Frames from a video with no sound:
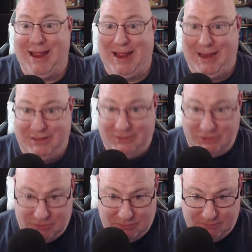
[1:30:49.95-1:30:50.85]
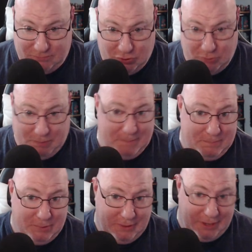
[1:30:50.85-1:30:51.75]
and two
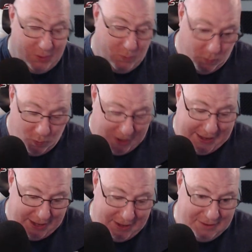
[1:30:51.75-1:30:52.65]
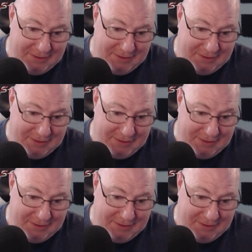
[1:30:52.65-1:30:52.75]
people in one,